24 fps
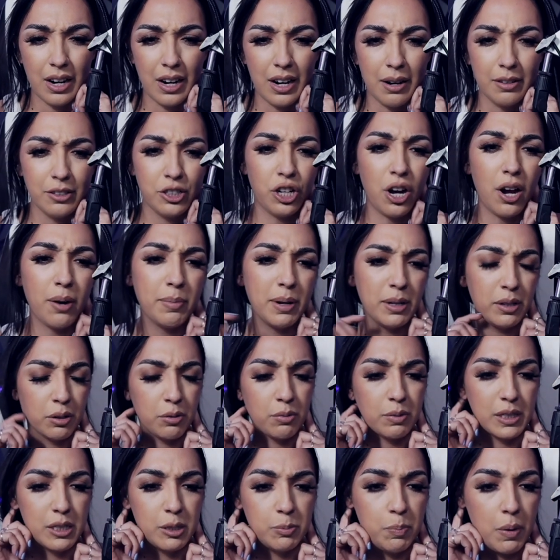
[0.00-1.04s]
John Miller
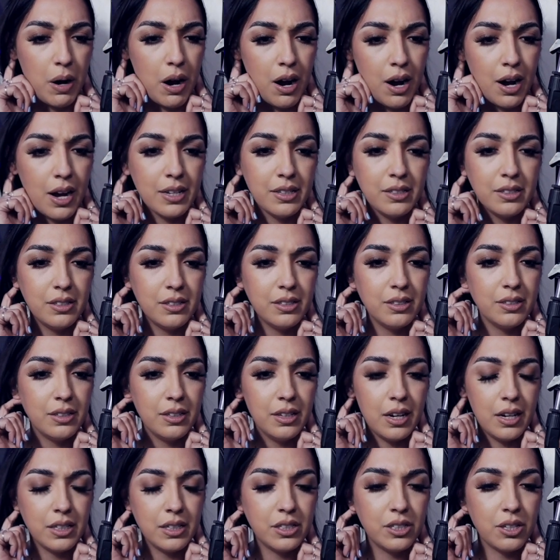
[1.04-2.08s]
responds
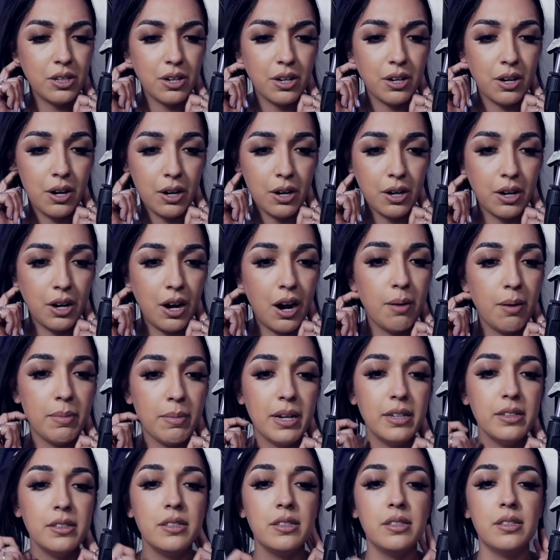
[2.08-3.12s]
to her
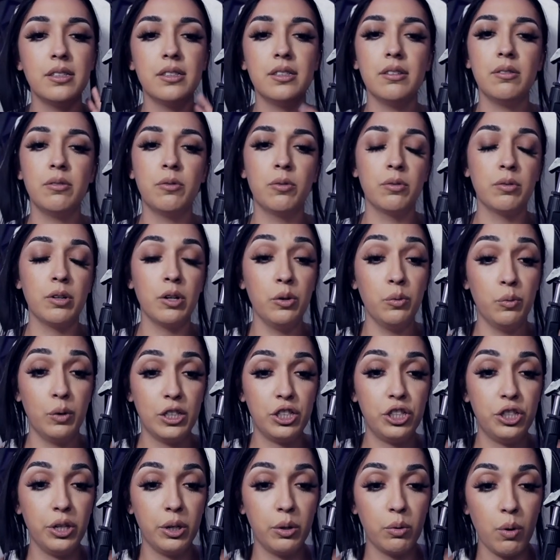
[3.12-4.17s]
comments in which
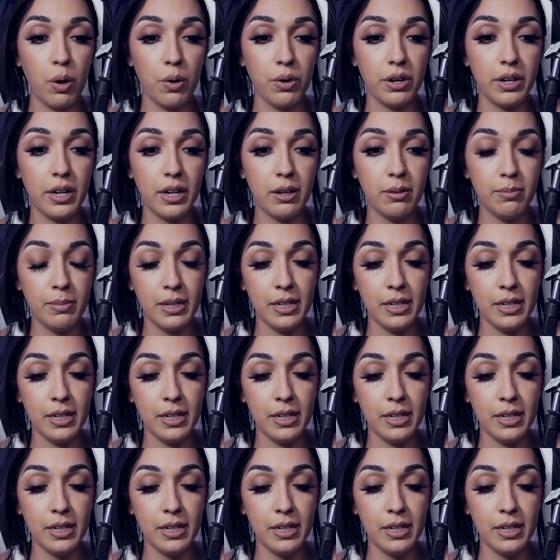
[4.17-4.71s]
she quoted him,